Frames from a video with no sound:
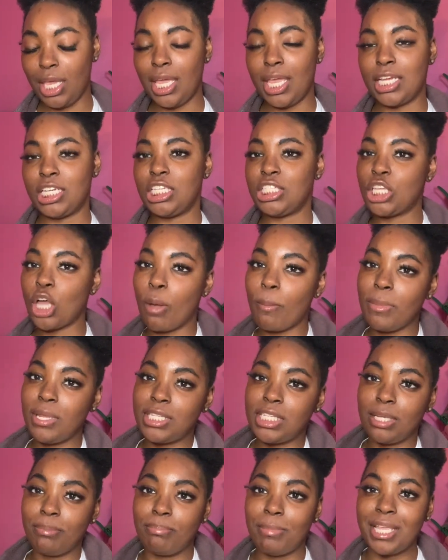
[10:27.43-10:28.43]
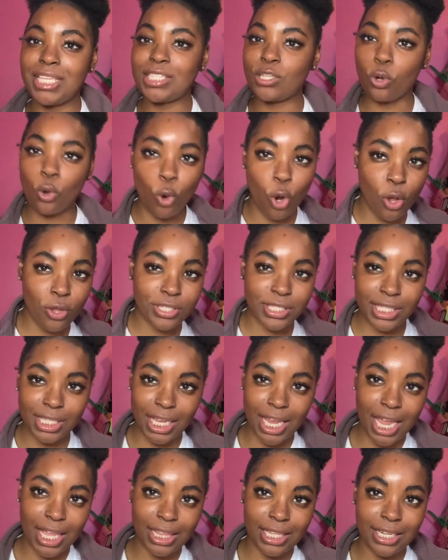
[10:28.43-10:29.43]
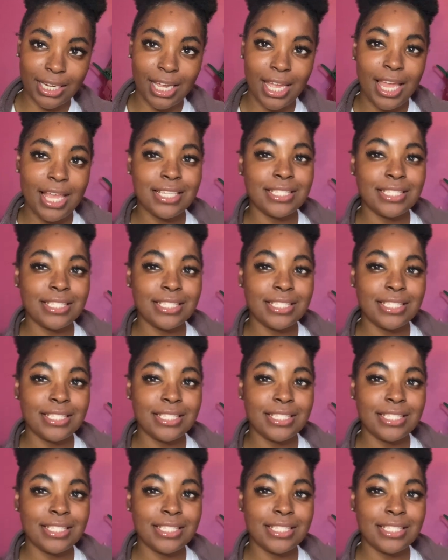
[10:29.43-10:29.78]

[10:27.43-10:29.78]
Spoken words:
And she told me to mix oils together.